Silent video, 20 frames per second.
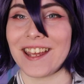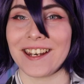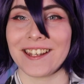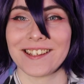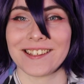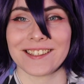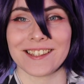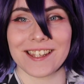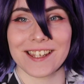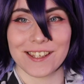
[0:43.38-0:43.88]
It
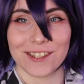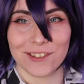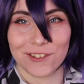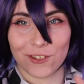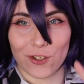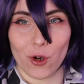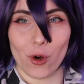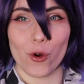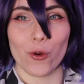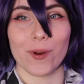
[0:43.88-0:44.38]
is the
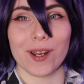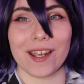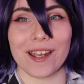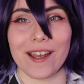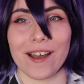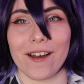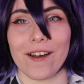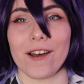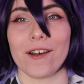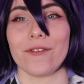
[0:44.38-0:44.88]

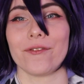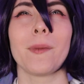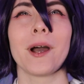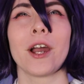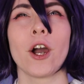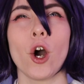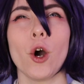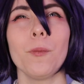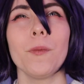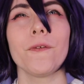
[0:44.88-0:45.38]
story of my
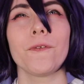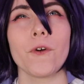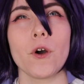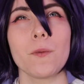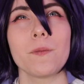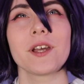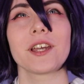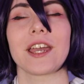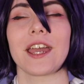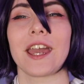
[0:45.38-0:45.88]

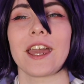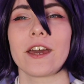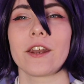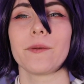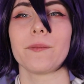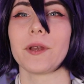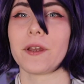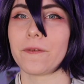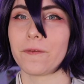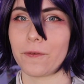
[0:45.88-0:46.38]
homophobic
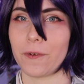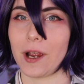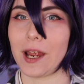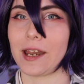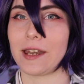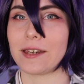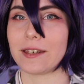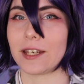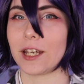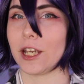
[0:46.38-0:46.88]
anime
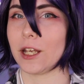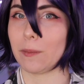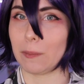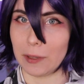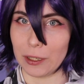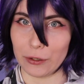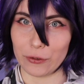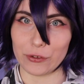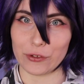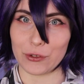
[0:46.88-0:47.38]
friend in
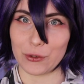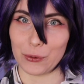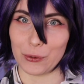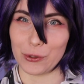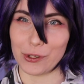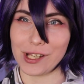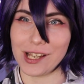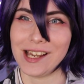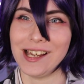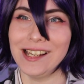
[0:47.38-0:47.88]
middle
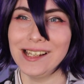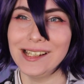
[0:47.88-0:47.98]
school.